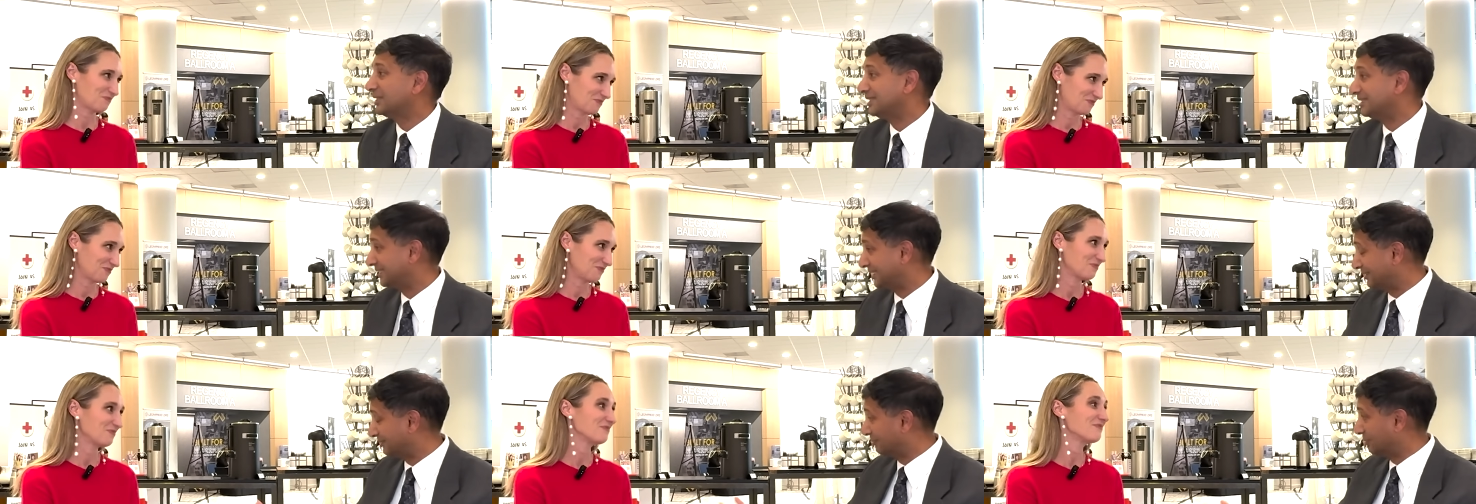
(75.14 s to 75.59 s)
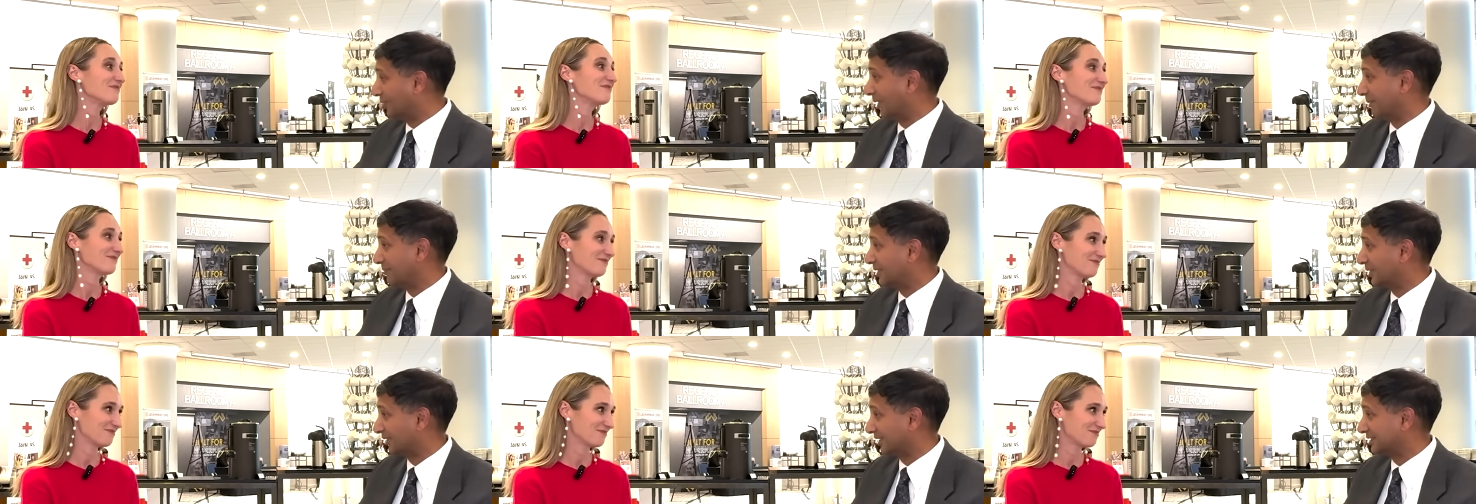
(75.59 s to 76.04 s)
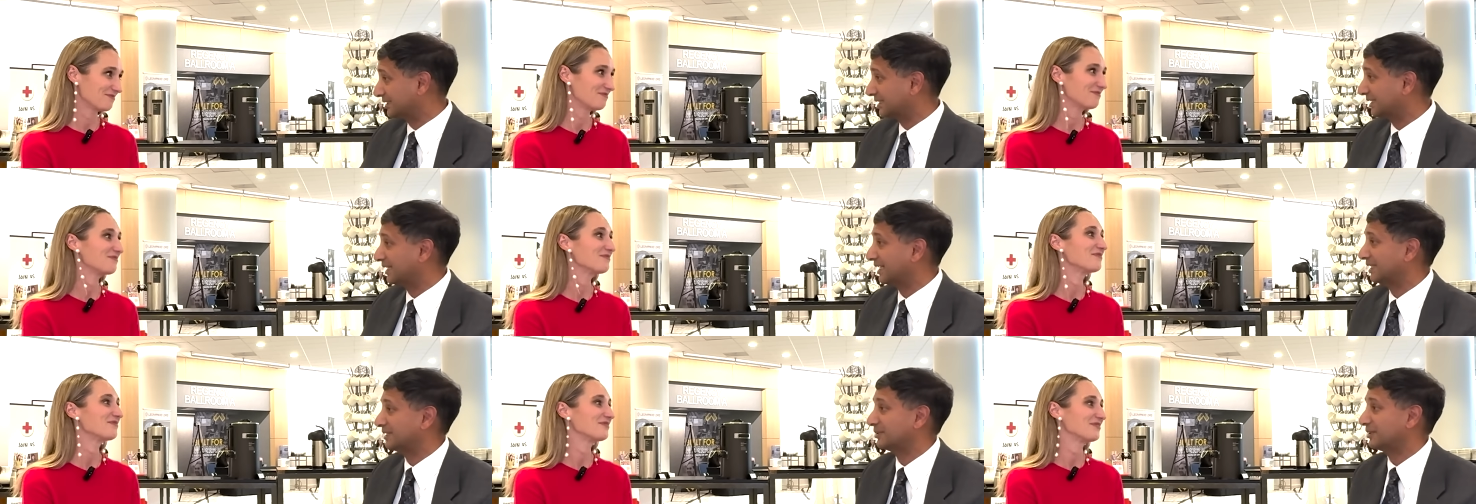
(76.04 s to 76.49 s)
Speaker 1: We did
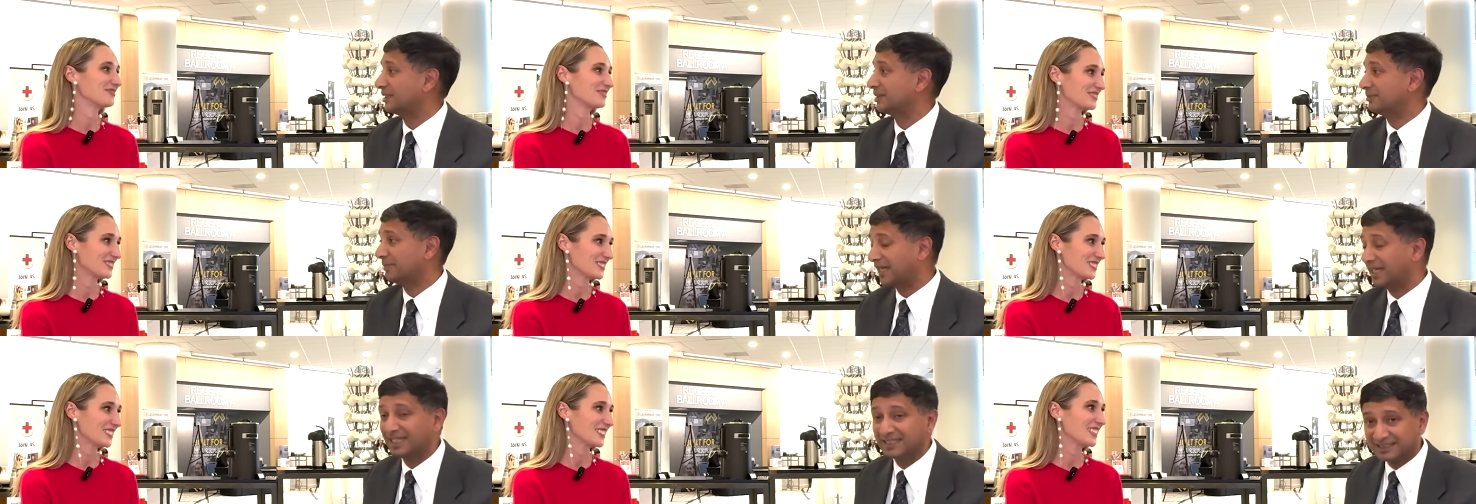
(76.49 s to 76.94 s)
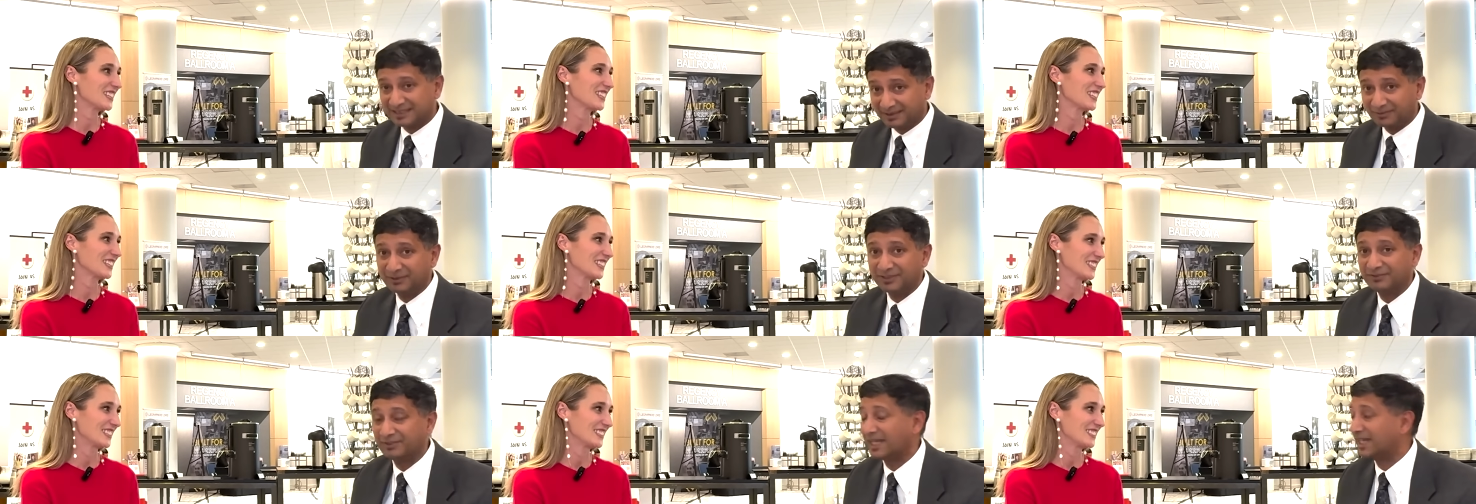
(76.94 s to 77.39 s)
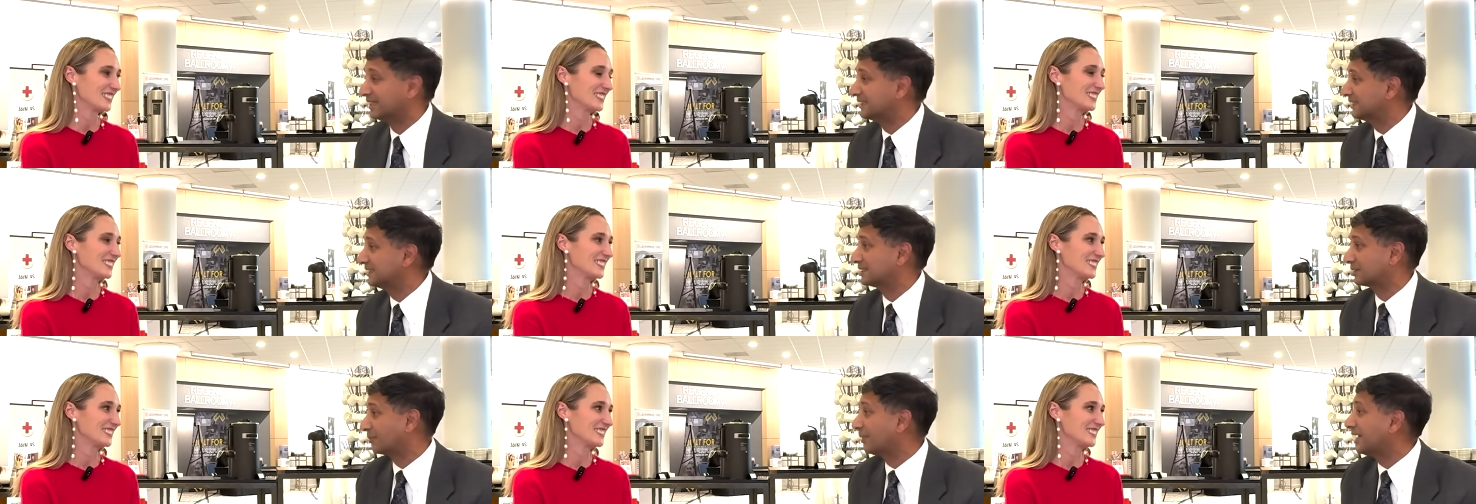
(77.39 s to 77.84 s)
webinars together in the past, and we've
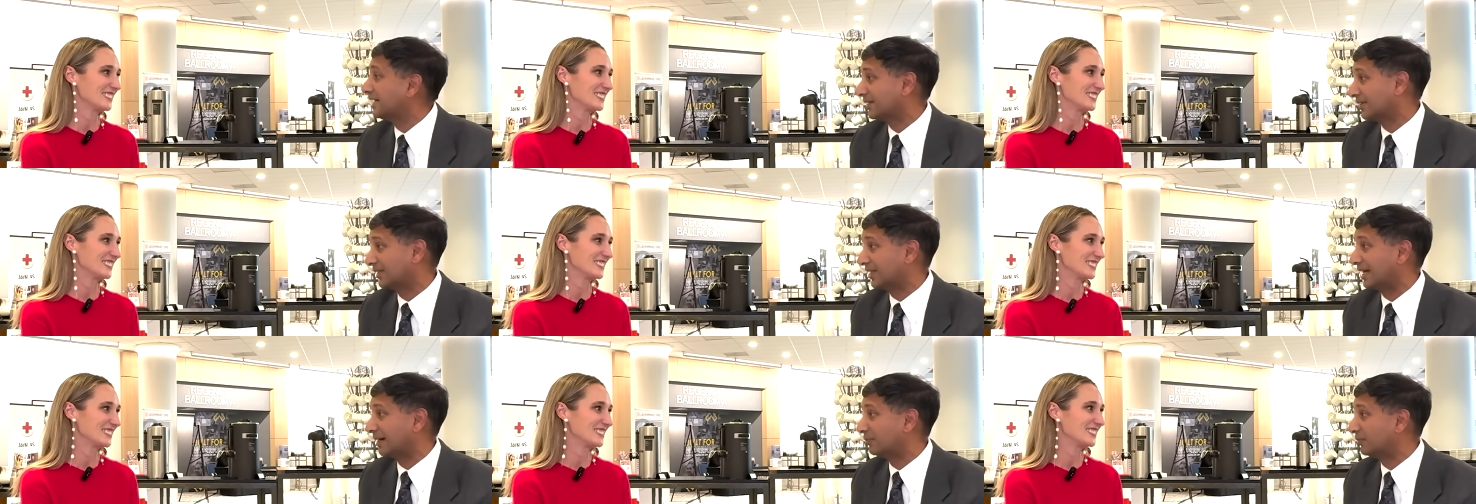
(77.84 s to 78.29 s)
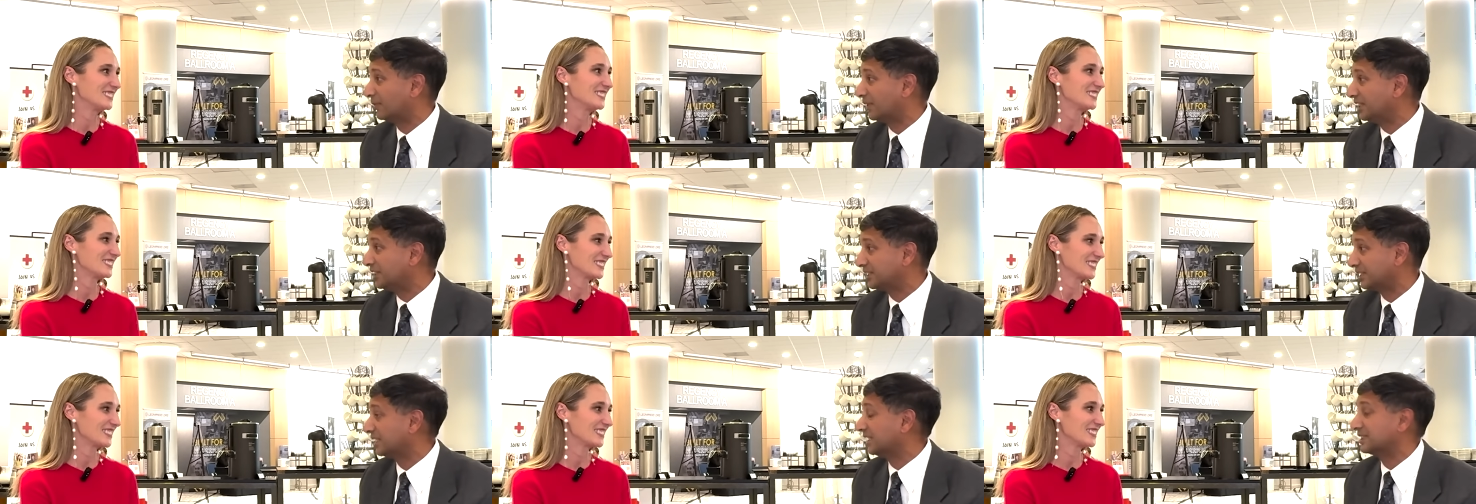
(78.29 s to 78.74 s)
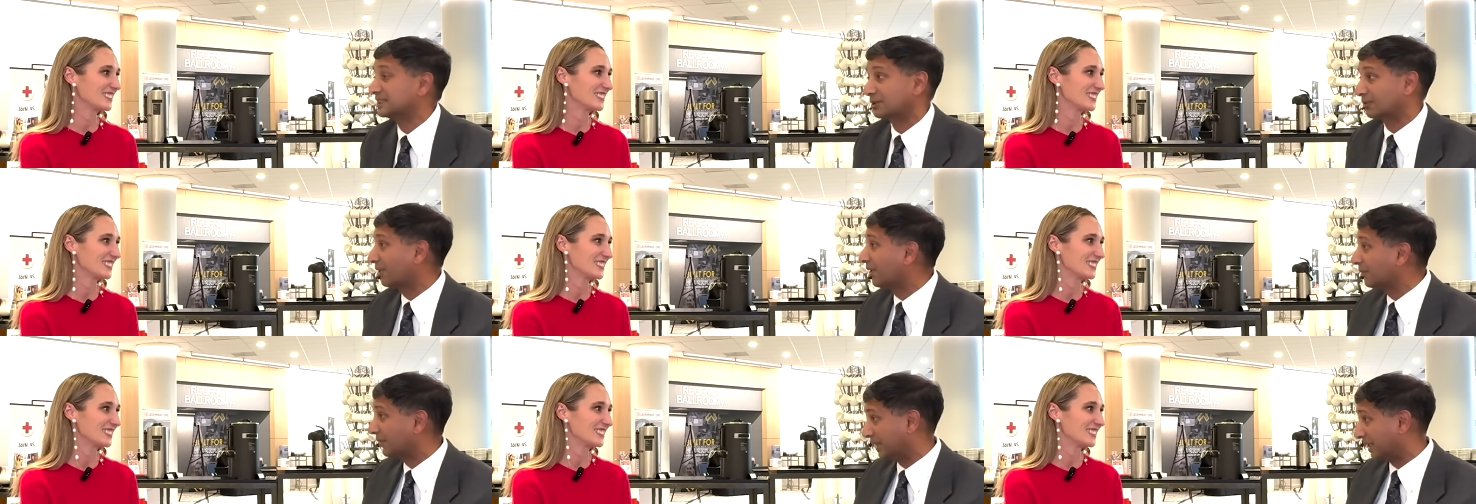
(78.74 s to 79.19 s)
got this great collaboration
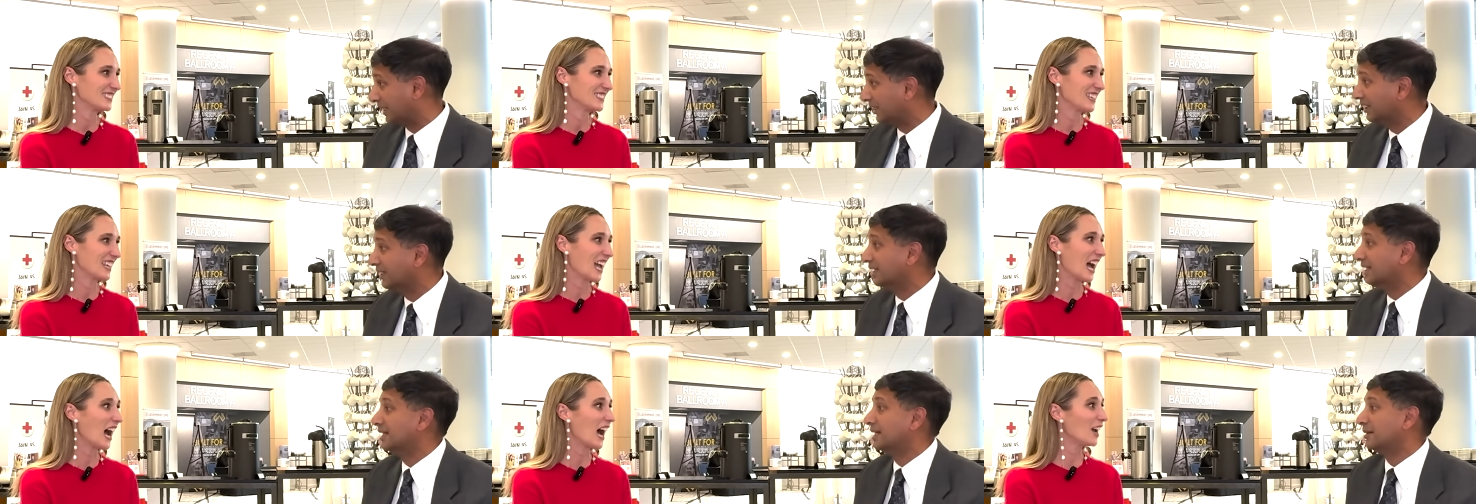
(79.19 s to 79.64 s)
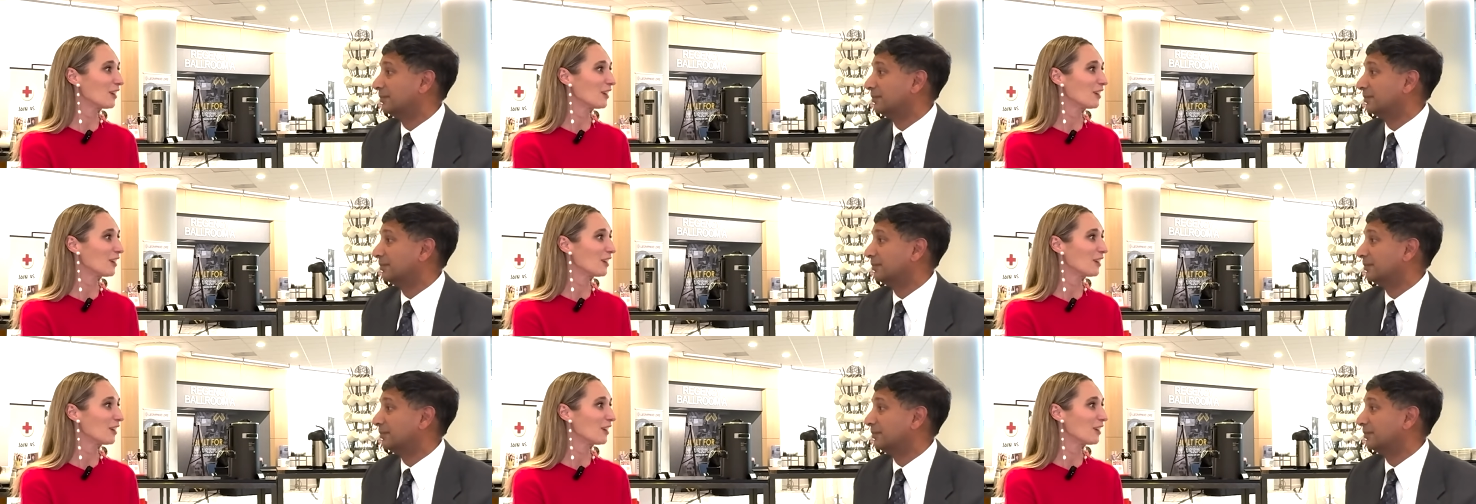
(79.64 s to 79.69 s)
that's growing.